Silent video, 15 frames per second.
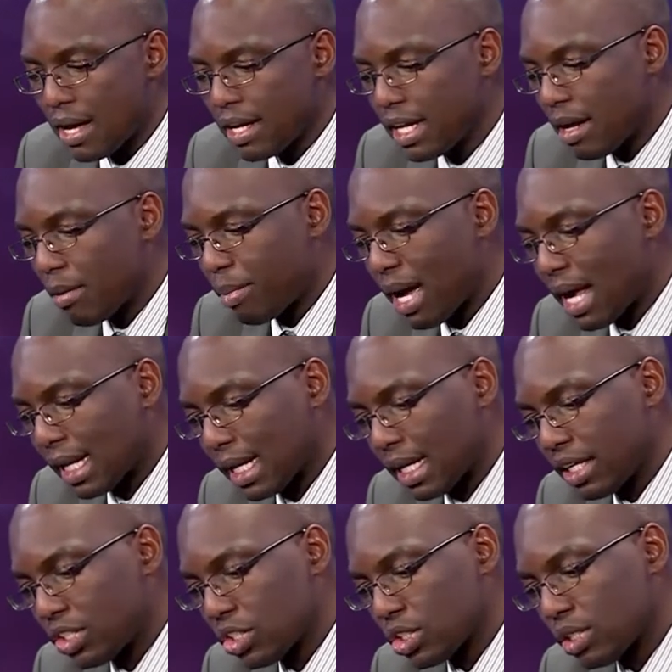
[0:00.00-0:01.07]
in a
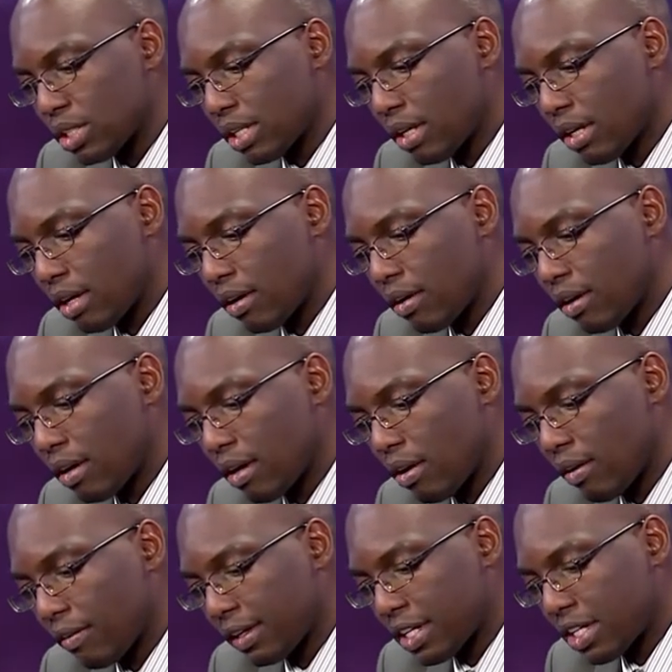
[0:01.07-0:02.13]
passage
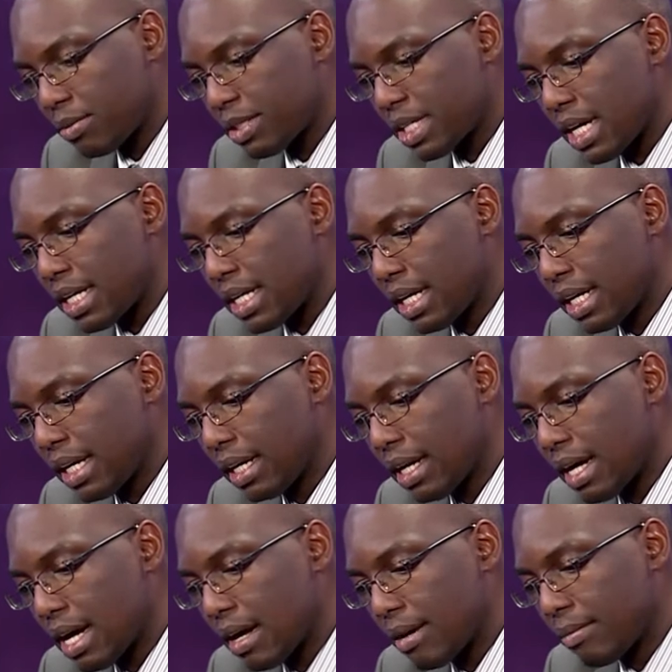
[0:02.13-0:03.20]
of scripture in
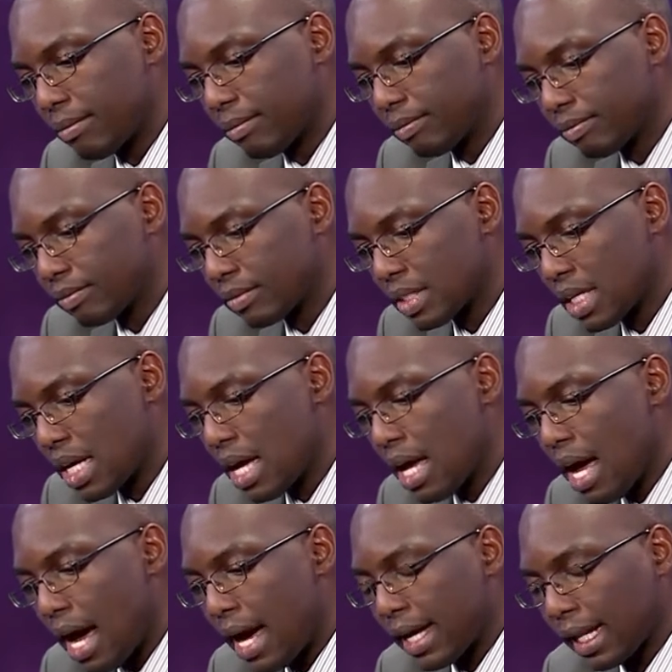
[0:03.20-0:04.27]

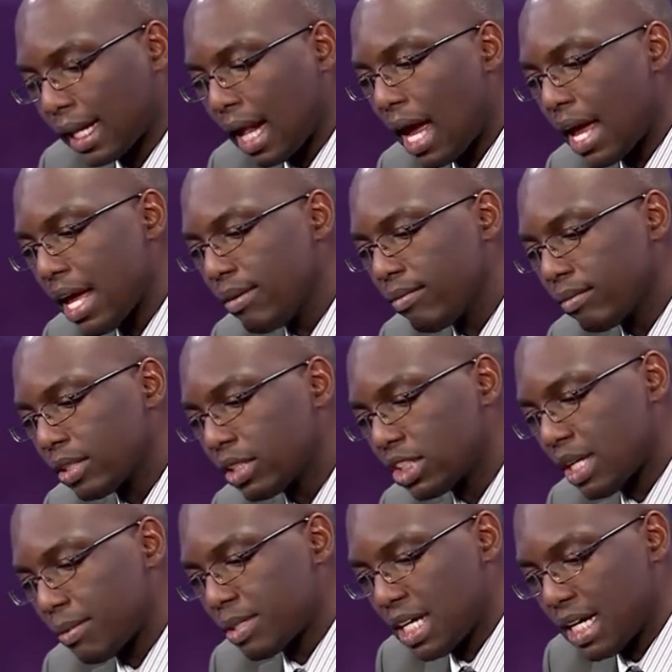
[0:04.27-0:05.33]
Isaiah
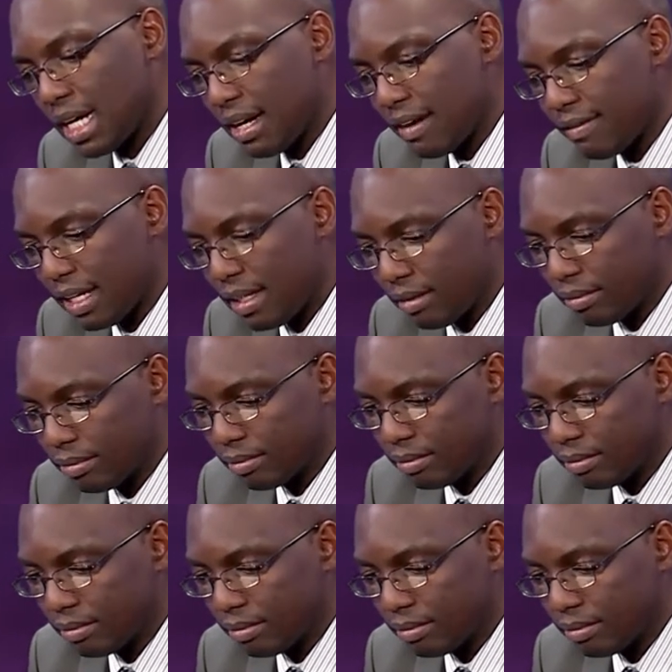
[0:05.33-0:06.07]
chapter 11.